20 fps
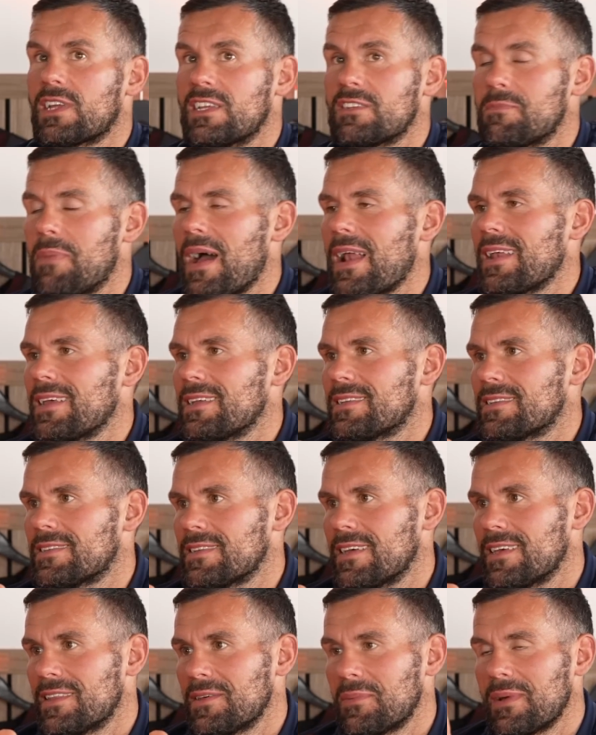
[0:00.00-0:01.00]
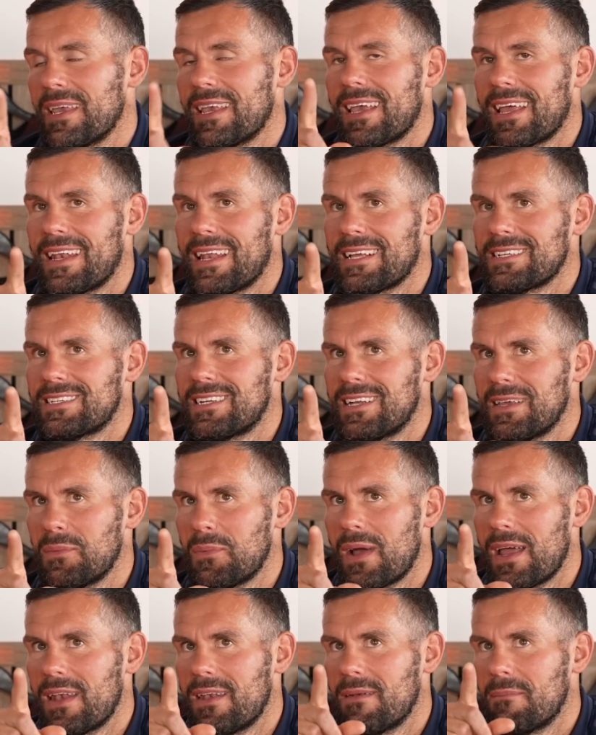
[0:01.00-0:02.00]
against Palace at the weekend, actually,
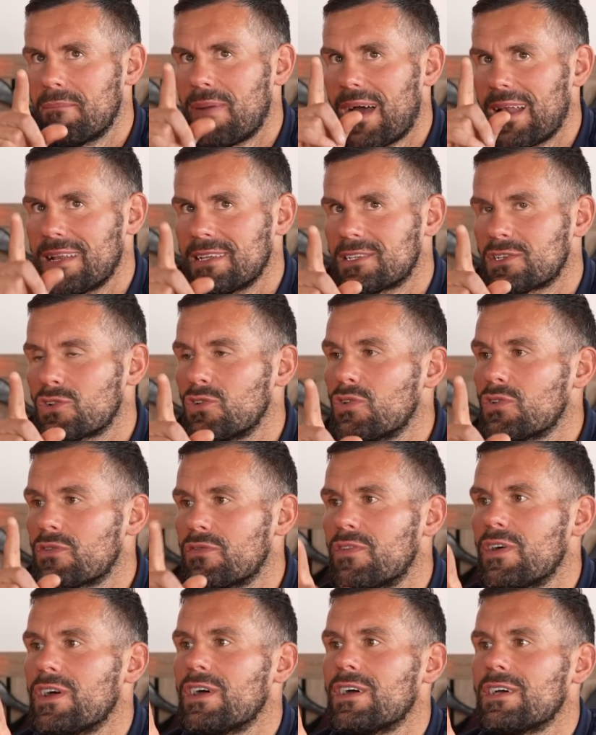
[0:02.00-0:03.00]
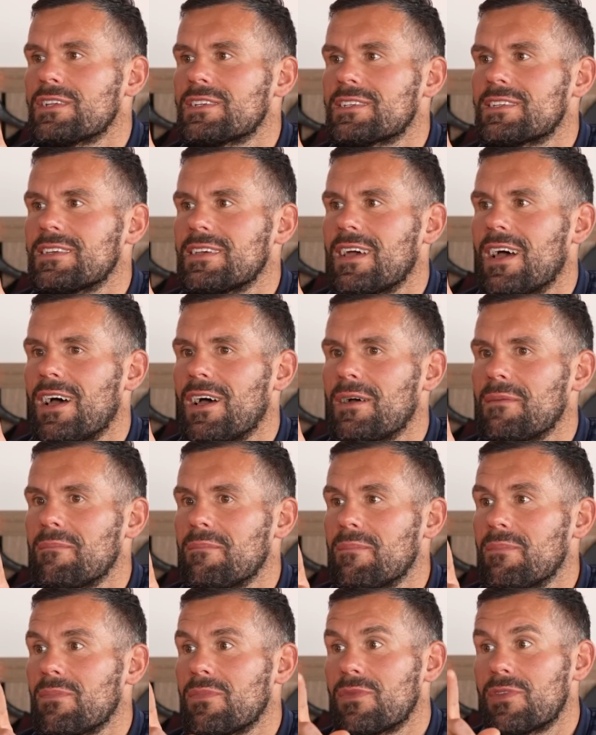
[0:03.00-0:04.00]
when Palace scored first,
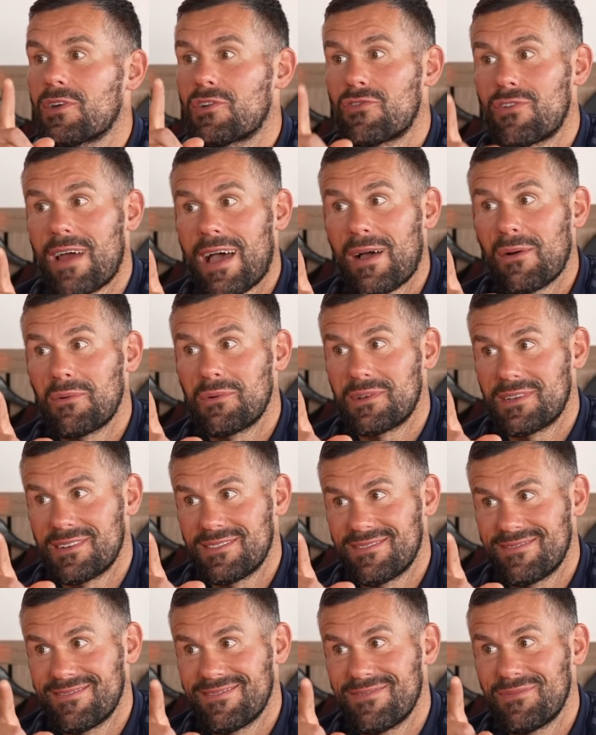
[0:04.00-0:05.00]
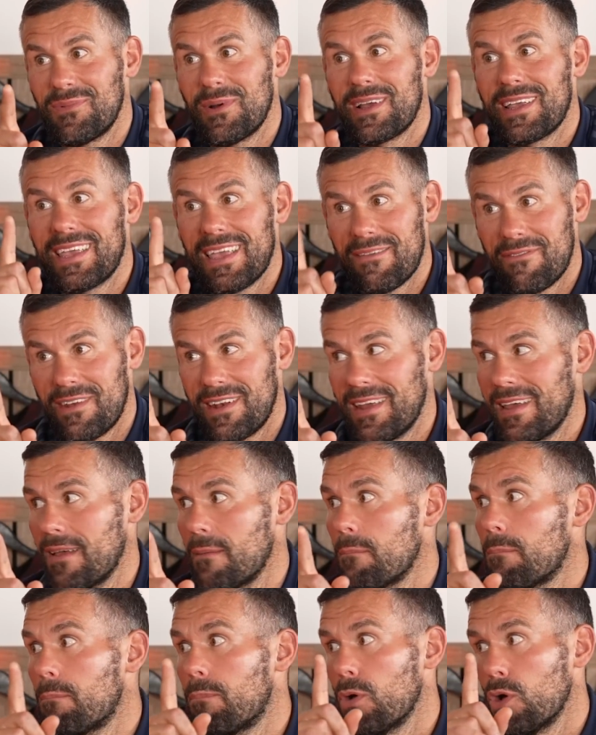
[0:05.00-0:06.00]
the crowd
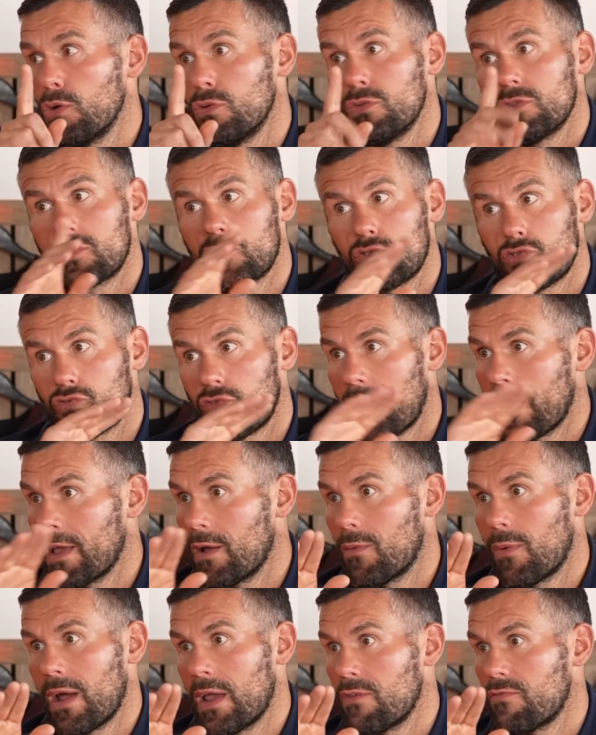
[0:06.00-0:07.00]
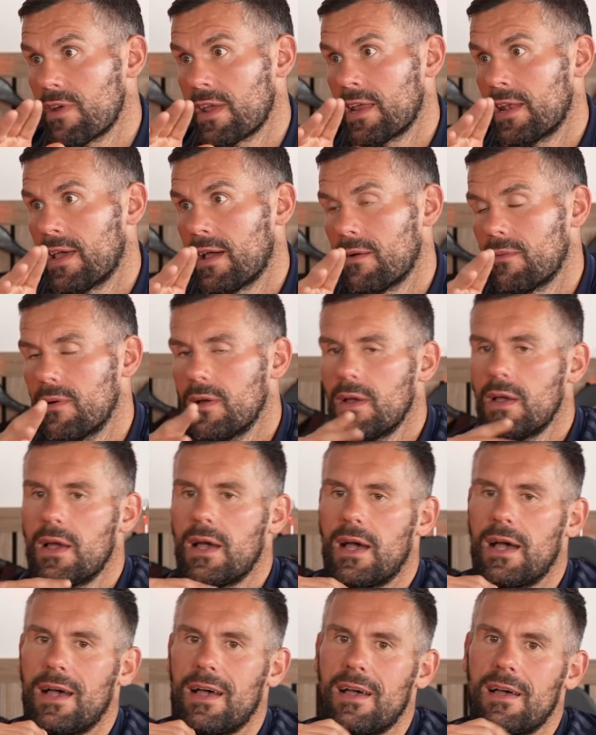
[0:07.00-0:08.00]
boos straight away, ringing out.
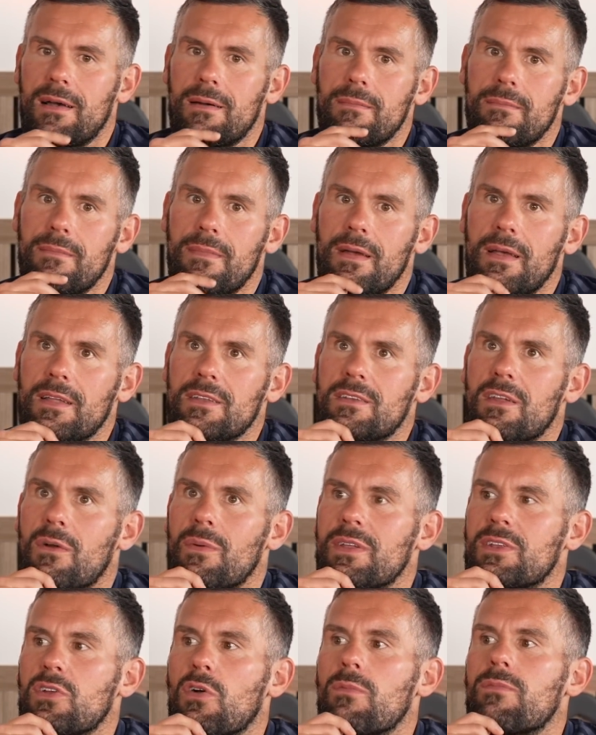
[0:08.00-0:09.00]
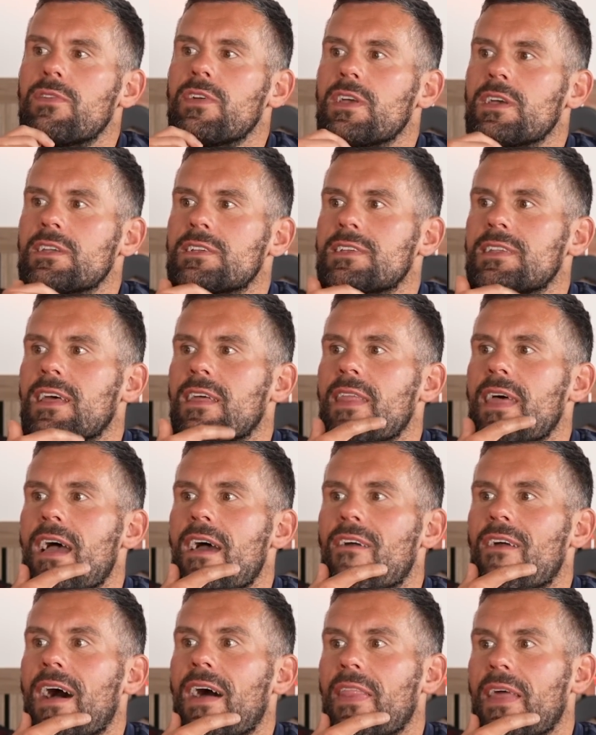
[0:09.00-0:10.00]
So it's obvious that
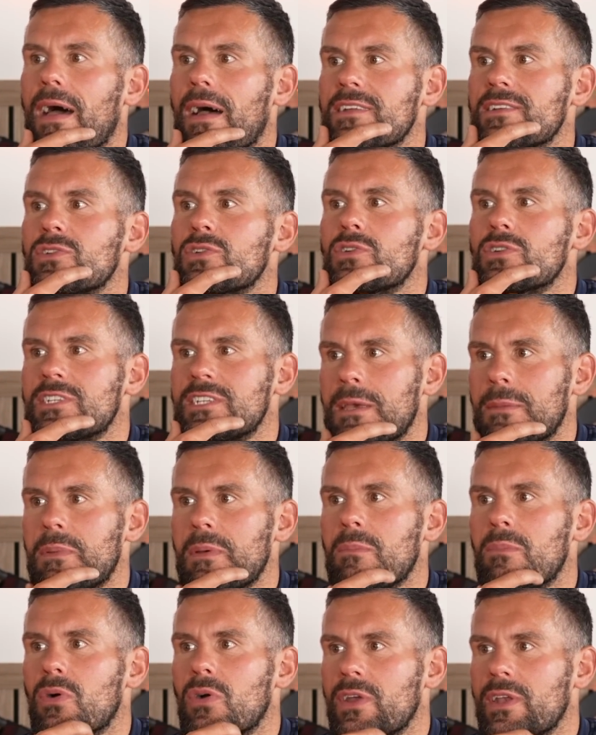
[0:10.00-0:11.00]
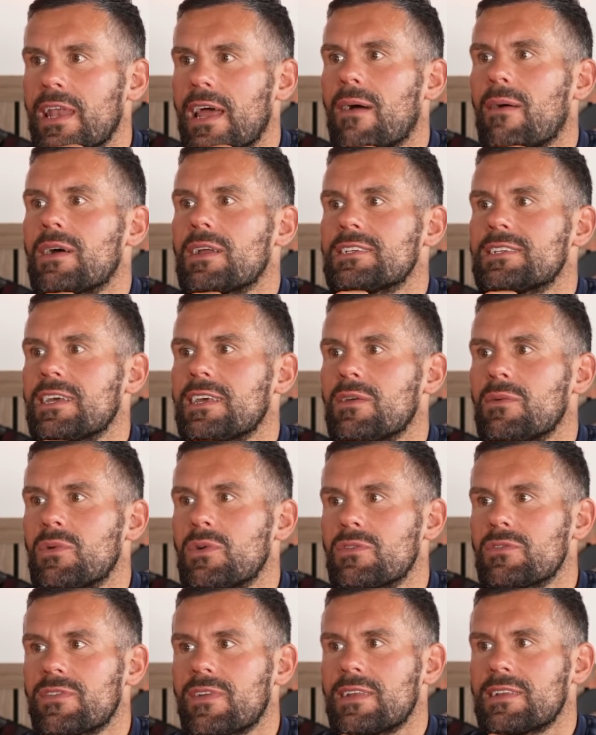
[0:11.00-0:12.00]
they're at that sort of tipping point now, I'd say the
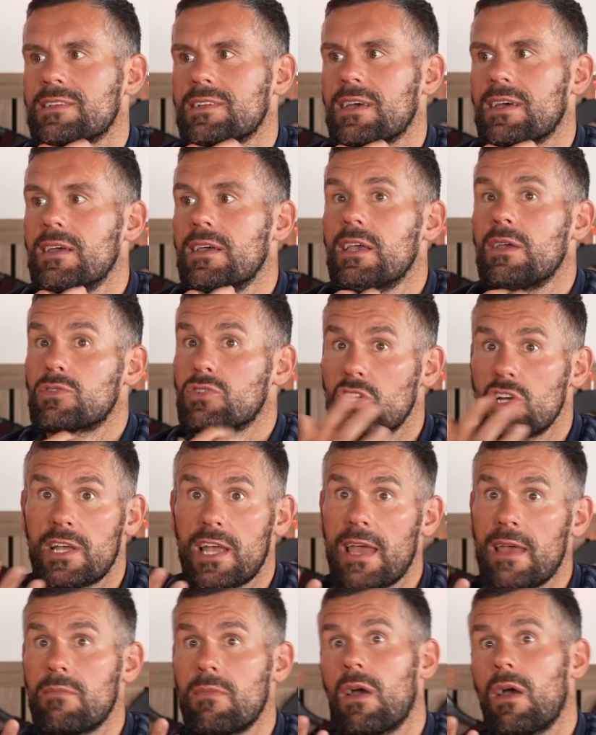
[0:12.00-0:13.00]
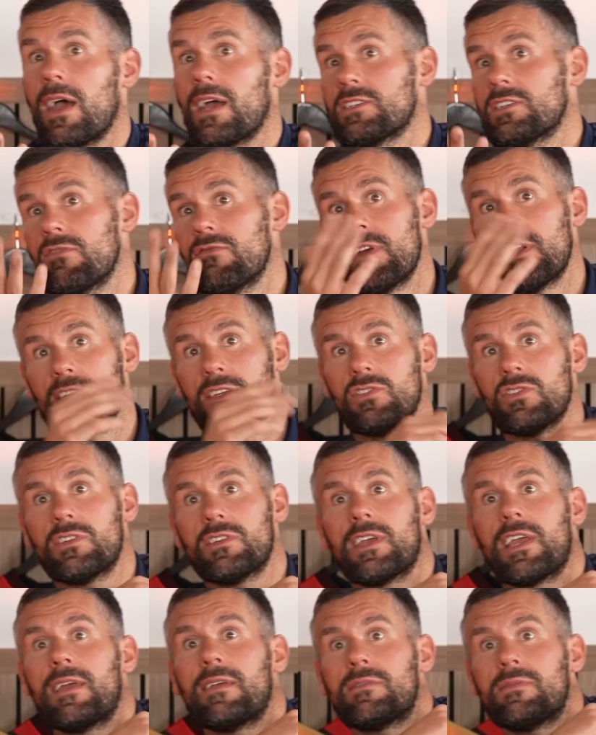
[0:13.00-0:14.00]
Wolves fans are. It was a good game, though. I actually really
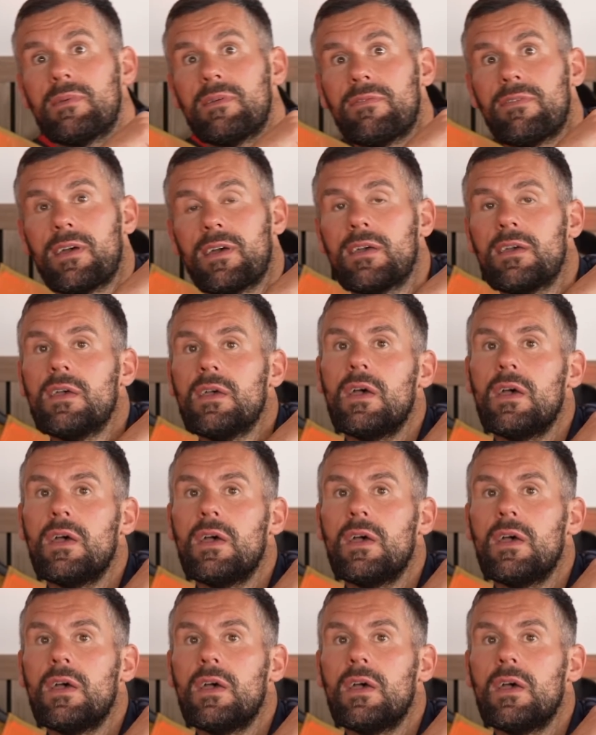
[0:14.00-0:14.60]
enjoyed the game, to be fair.